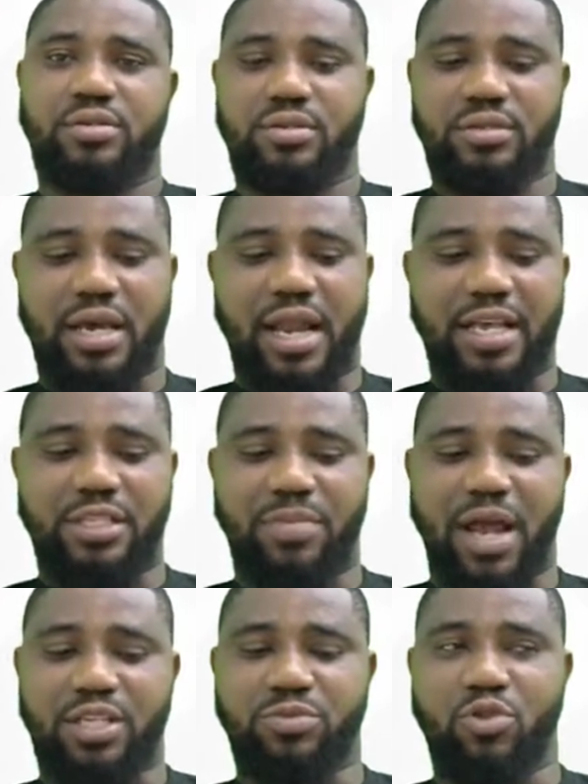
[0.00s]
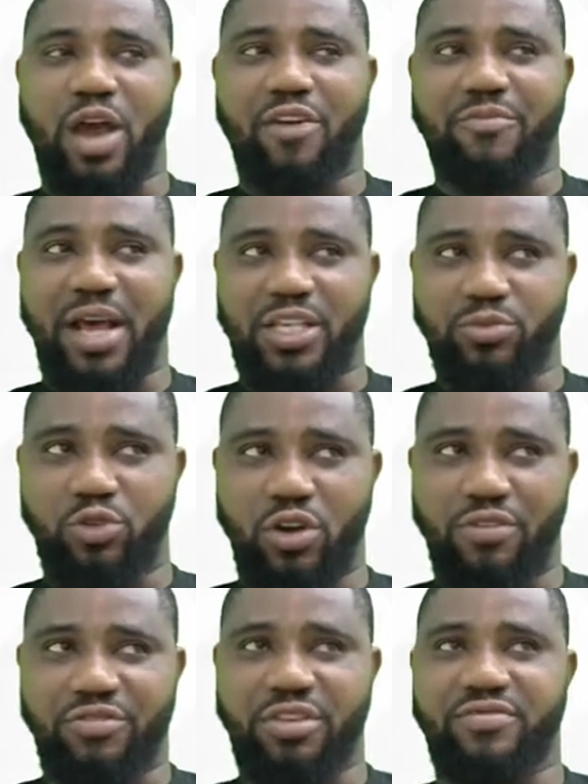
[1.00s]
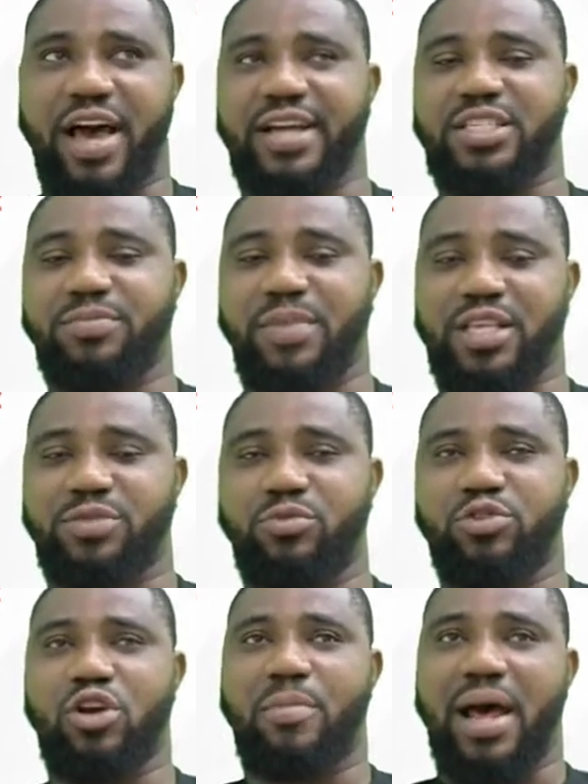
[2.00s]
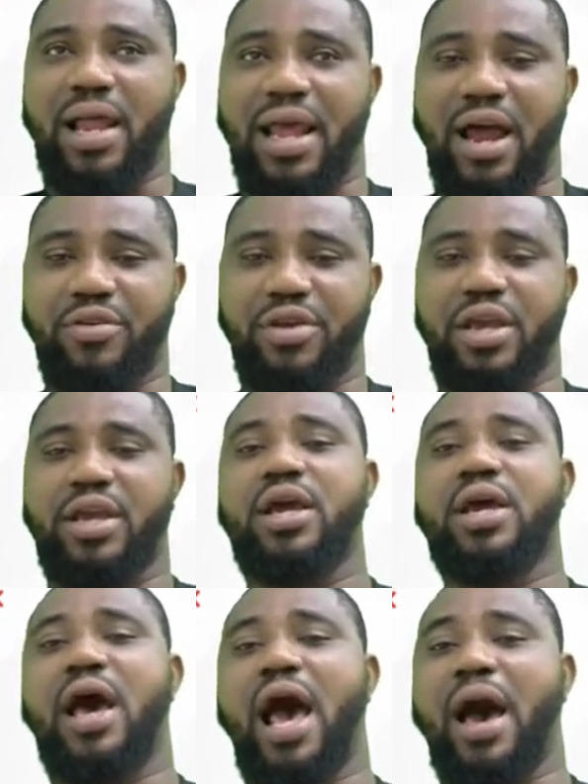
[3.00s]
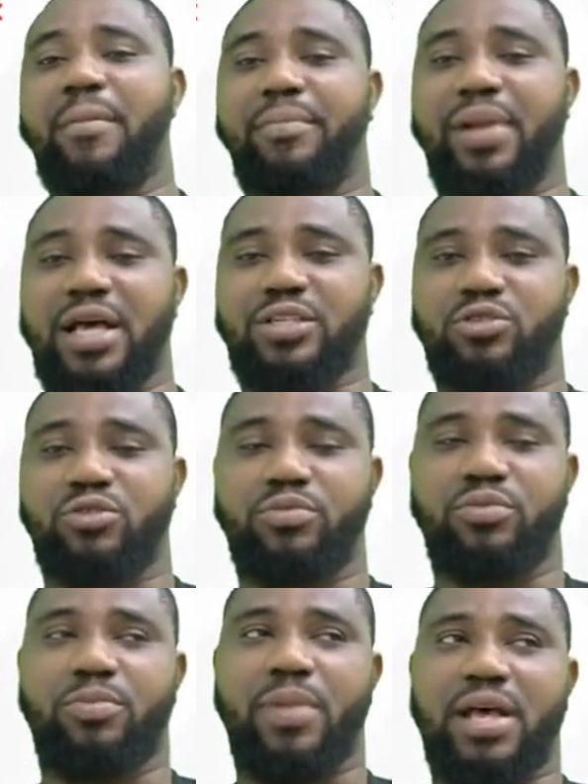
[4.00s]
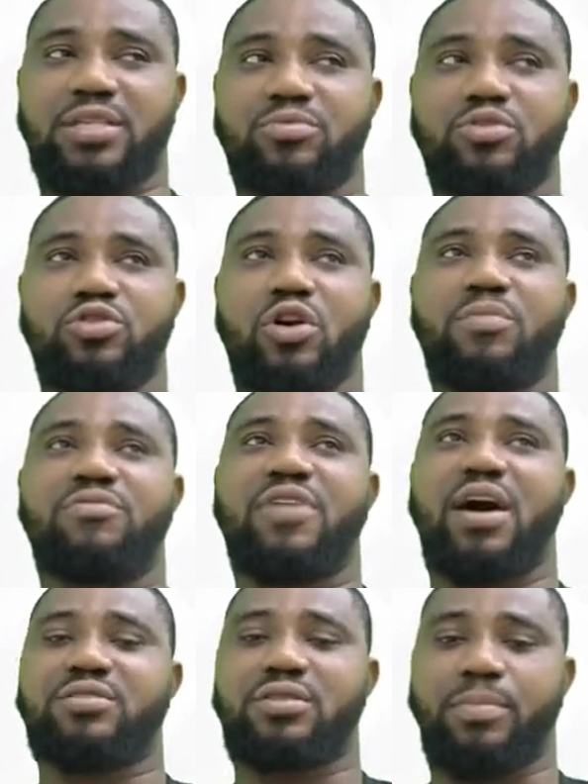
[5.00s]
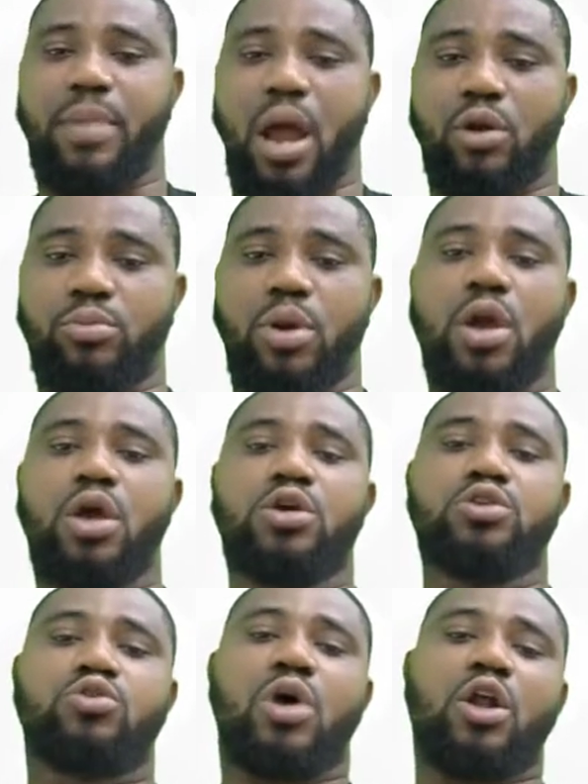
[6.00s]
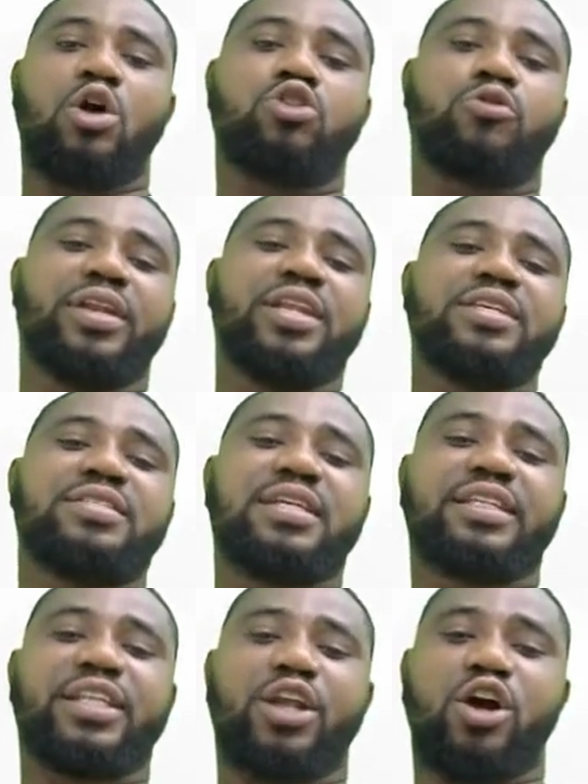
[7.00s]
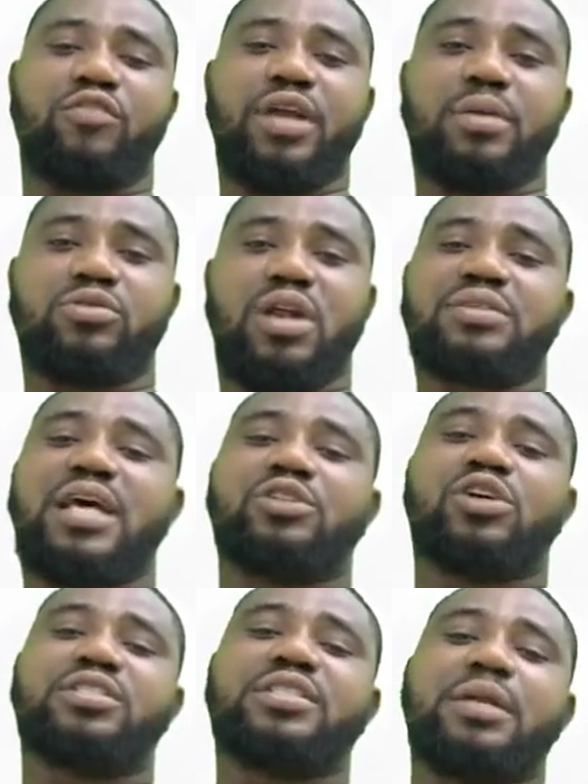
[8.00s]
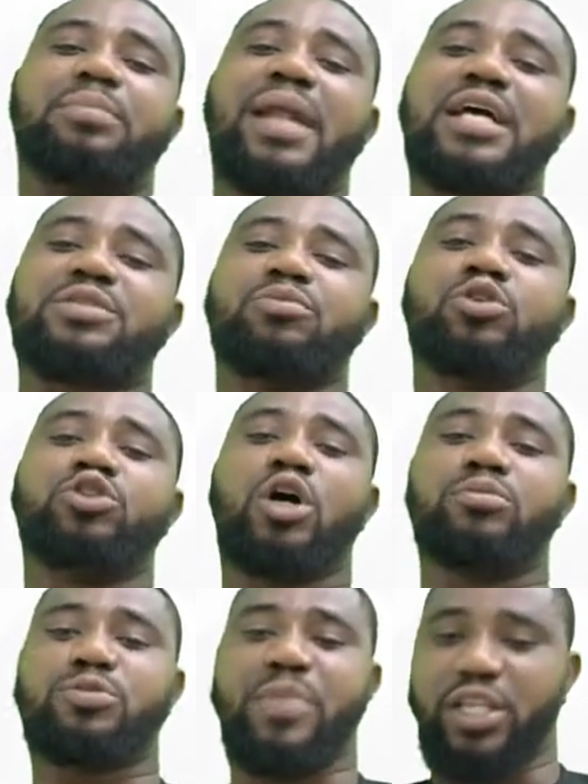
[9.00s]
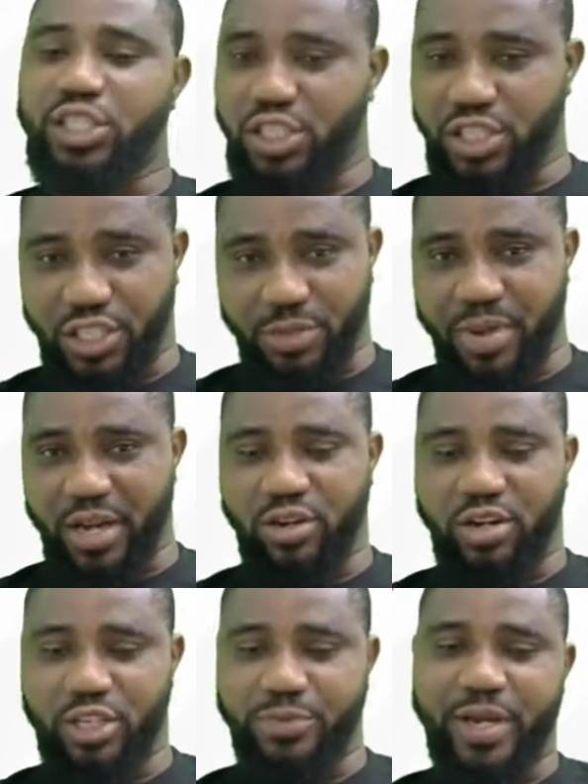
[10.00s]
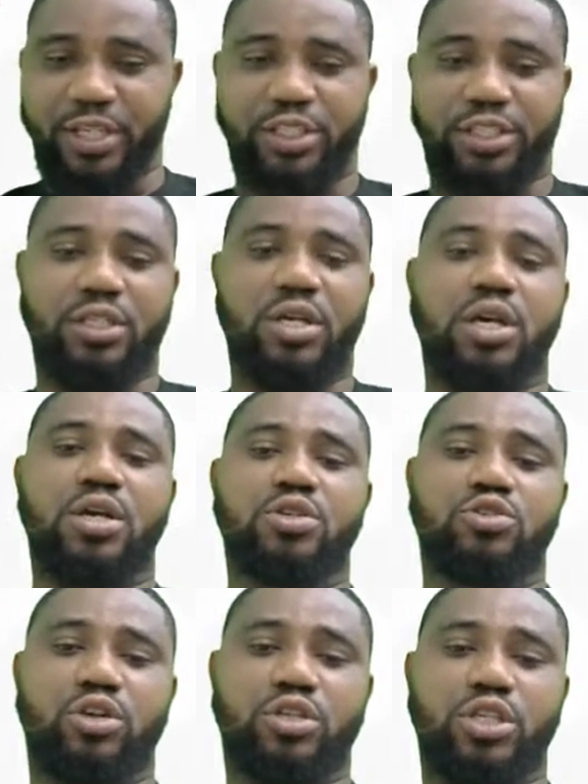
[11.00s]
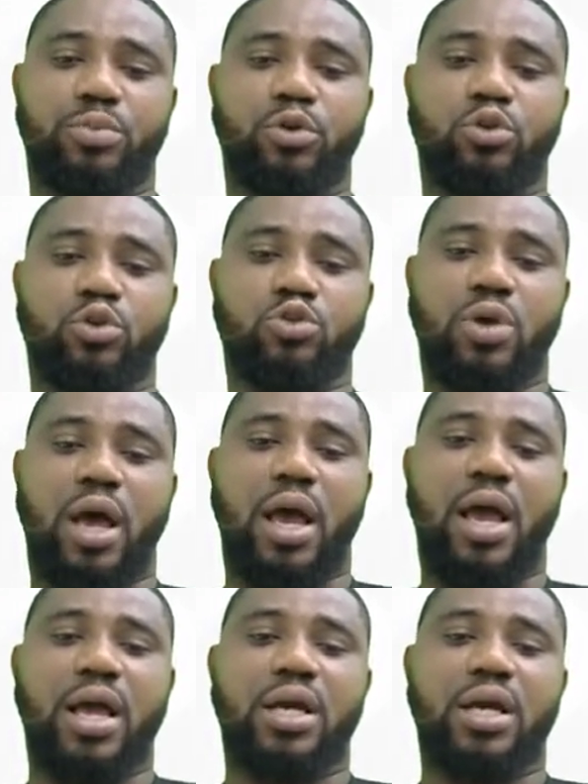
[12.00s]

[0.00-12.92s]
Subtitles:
So that is Plasmodium vivax, Plasmodium malariae, and Plasmodium falciparum. So I don't want to be listing three of them, so that's why I just said Plasmodium species, depending on the species. So it is a protozoa.